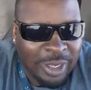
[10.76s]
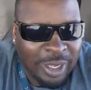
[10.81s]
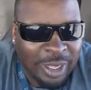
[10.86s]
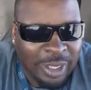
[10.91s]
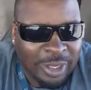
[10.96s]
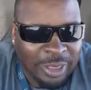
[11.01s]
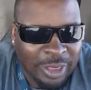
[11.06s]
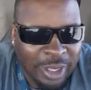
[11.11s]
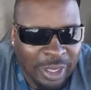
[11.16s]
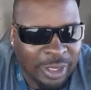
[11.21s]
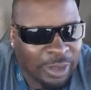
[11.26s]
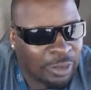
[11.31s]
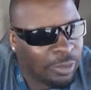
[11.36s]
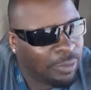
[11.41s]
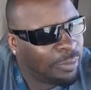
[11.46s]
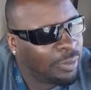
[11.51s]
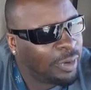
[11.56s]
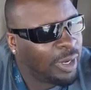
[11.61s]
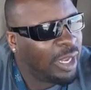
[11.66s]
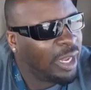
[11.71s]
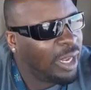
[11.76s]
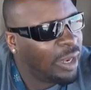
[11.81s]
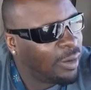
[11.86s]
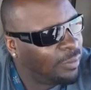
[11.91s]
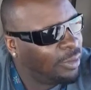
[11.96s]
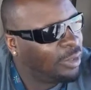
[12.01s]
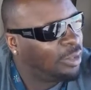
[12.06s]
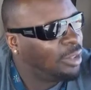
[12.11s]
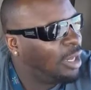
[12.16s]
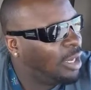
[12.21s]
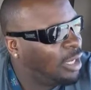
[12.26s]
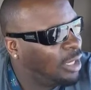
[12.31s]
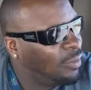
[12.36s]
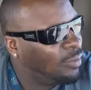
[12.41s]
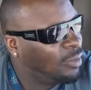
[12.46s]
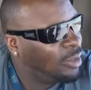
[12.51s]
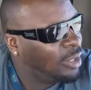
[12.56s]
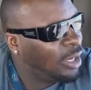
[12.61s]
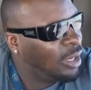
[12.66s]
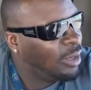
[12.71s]
And thank you for everything
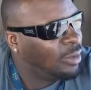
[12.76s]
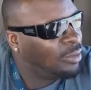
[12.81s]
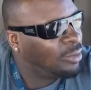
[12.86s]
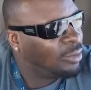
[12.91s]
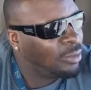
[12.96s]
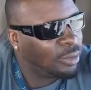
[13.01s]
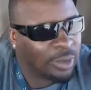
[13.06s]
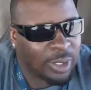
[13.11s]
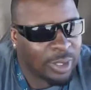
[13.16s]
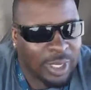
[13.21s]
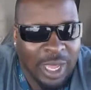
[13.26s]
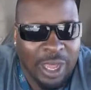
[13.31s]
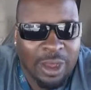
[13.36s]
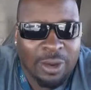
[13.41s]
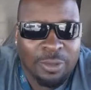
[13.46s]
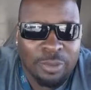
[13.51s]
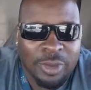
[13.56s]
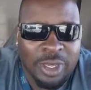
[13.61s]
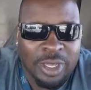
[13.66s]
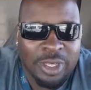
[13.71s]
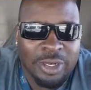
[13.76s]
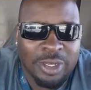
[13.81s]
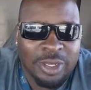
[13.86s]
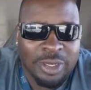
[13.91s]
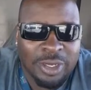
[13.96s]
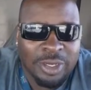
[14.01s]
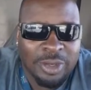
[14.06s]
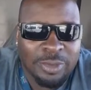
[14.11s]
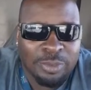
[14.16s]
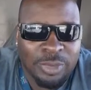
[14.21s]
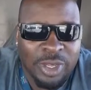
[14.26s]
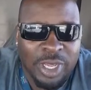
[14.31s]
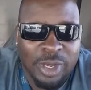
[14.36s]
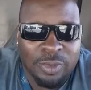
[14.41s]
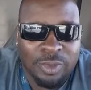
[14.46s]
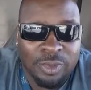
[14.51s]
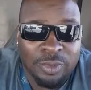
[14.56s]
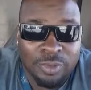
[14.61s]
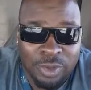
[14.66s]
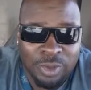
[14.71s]
you've done to allow me to be
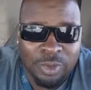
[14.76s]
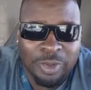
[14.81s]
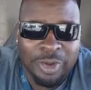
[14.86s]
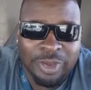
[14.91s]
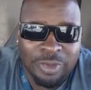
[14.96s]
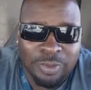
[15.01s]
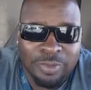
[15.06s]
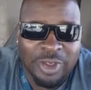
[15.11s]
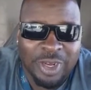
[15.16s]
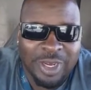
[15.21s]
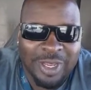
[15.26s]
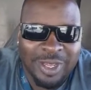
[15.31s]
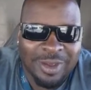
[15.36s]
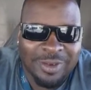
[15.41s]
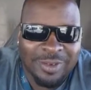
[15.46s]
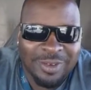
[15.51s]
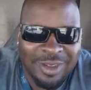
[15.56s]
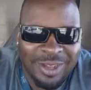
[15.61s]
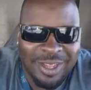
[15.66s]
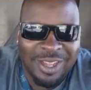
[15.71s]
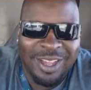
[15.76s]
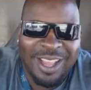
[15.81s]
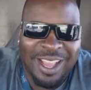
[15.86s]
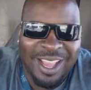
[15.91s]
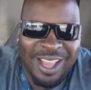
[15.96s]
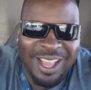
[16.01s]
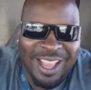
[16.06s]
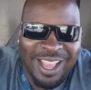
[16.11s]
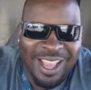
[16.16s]
able to view this video. We